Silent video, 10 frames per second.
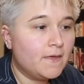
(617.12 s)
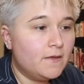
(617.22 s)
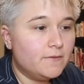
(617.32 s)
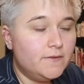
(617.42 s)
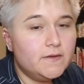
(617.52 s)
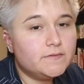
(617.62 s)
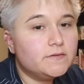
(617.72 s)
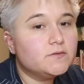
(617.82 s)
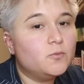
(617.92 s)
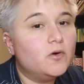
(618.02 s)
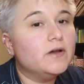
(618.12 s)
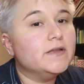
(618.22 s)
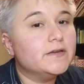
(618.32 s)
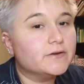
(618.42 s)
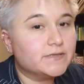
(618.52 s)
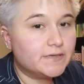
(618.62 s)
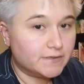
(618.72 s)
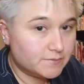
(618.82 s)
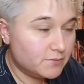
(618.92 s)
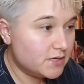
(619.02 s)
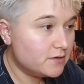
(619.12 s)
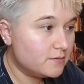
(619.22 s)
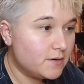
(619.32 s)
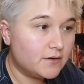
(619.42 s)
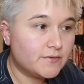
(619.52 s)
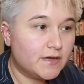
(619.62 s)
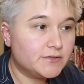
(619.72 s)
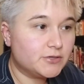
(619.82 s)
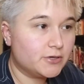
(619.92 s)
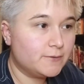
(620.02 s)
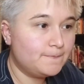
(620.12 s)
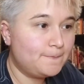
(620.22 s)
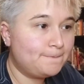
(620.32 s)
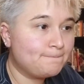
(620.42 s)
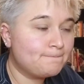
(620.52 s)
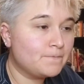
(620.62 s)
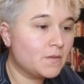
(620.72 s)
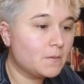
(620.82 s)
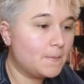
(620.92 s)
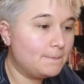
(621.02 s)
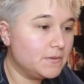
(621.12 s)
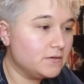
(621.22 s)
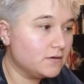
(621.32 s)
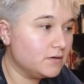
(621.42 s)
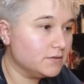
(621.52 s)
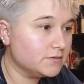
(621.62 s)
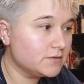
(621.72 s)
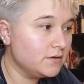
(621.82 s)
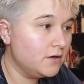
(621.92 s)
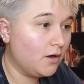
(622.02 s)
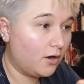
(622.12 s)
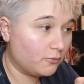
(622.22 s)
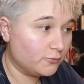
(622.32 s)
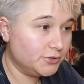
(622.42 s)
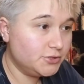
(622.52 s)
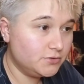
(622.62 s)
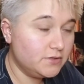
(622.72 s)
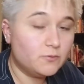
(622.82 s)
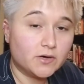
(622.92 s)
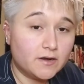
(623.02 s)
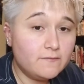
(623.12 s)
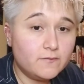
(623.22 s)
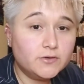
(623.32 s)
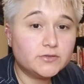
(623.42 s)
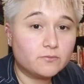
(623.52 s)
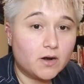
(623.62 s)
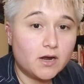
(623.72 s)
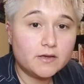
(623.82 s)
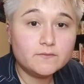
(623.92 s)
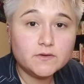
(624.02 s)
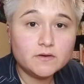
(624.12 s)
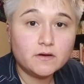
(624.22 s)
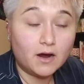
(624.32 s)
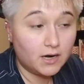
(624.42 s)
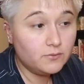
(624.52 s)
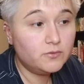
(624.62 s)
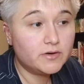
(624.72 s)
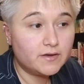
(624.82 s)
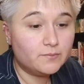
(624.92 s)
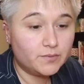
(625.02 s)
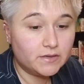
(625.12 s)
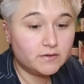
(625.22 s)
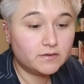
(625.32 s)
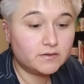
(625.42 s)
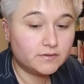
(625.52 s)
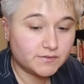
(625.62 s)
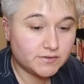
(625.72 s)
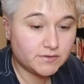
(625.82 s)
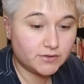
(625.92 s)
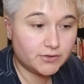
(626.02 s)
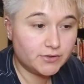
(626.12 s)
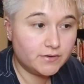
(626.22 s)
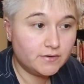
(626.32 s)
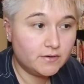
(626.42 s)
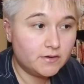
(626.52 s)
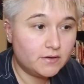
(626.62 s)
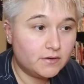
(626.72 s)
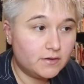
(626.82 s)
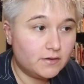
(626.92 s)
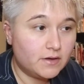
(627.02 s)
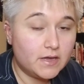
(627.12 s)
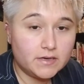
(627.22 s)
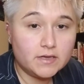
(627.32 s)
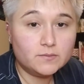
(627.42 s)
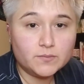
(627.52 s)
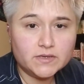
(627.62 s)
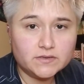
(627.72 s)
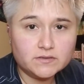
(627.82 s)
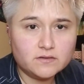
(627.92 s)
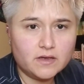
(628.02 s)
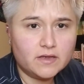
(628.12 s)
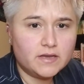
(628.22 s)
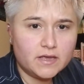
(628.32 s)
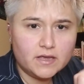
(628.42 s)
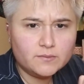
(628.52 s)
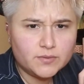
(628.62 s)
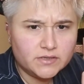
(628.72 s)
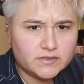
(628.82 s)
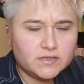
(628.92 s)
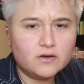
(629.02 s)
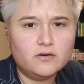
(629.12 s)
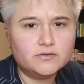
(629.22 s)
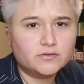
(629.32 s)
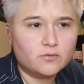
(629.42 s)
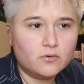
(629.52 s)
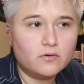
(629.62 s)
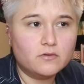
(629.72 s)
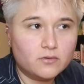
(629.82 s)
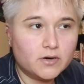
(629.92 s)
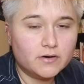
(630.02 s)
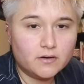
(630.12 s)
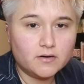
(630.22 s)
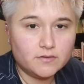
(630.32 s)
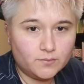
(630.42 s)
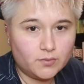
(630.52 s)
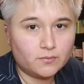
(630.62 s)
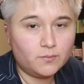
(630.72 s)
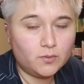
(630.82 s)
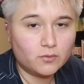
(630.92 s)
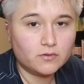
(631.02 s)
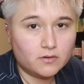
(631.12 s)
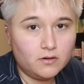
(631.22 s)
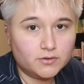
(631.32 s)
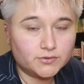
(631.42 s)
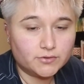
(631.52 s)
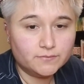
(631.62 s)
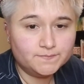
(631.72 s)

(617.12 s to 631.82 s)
This is what irritates me about that term, because originally, when I first arrived, I would have been considered an NPC alter or a non-important alter,